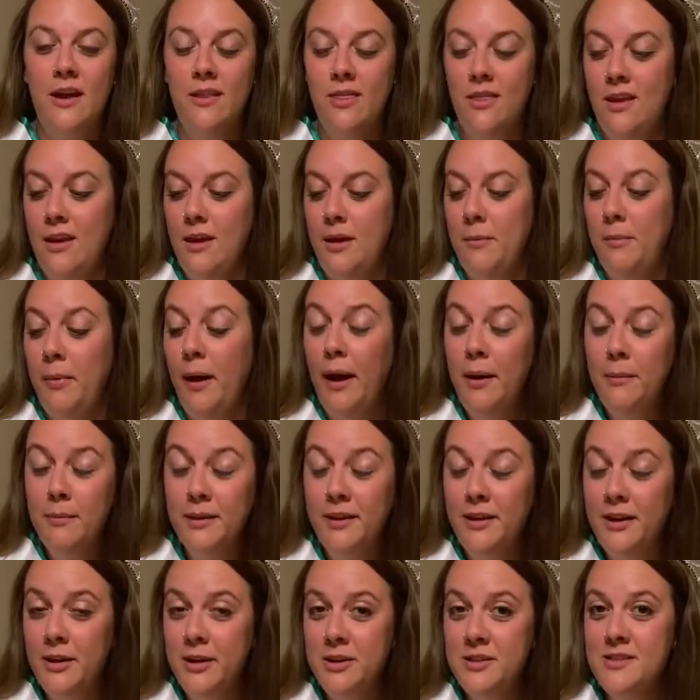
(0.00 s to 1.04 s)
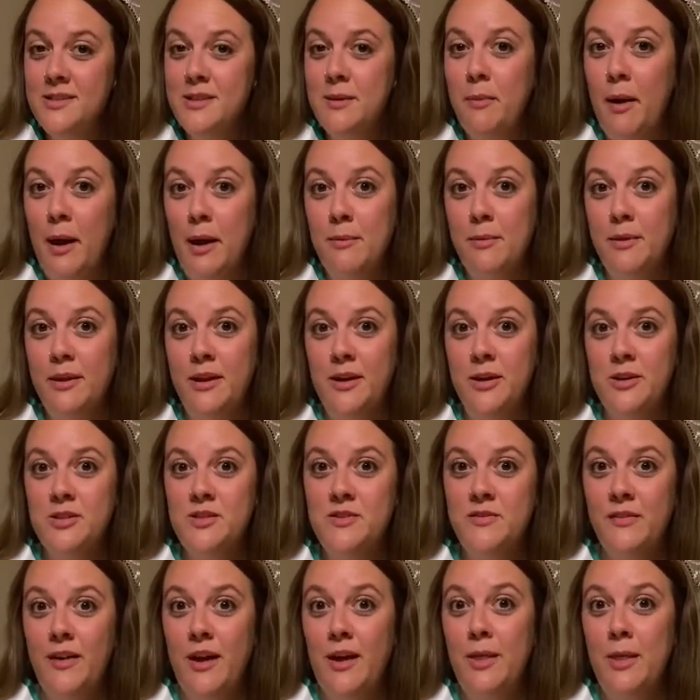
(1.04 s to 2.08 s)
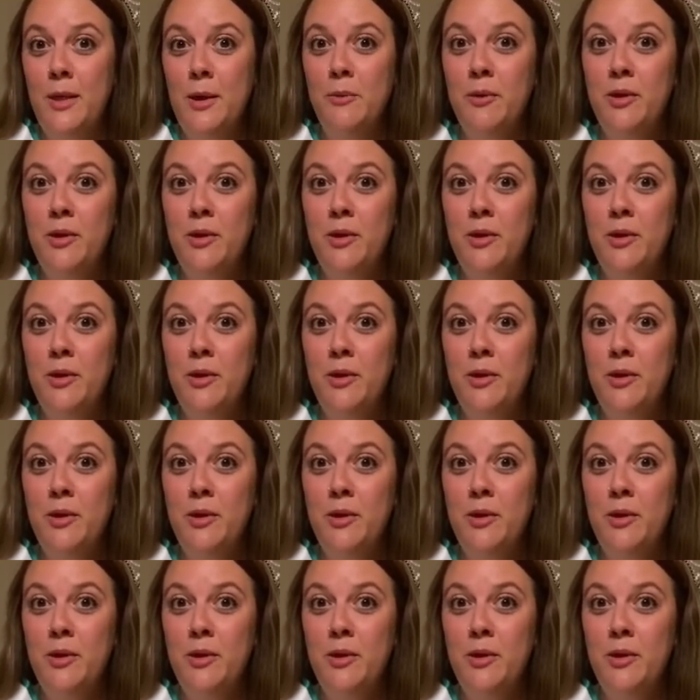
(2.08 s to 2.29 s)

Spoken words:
the pipe cleaners finally